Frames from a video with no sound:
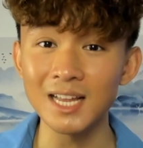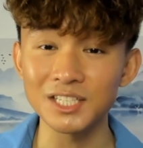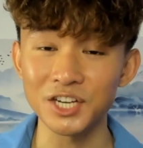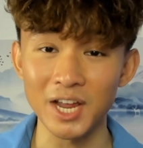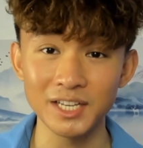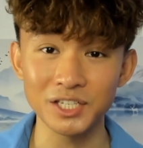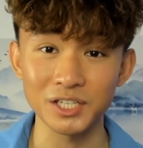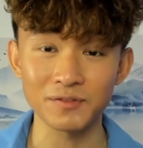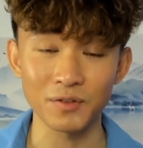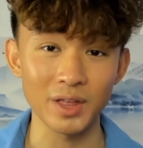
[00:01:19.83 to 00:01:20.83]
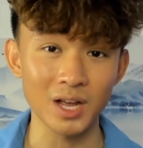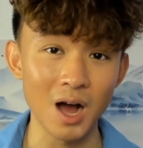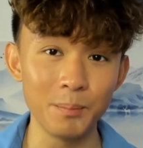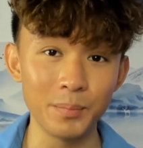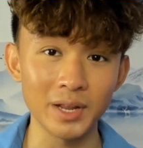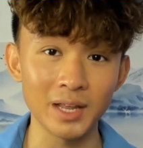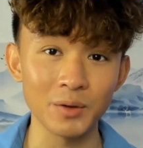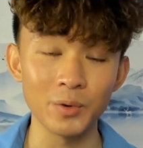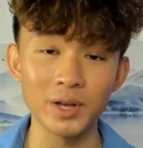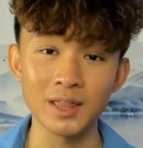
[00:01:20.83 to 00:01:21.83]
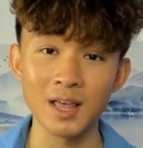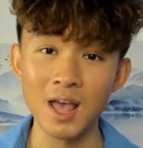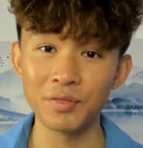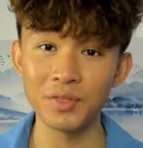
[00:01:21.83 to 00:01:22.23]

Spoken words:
changes for the company with the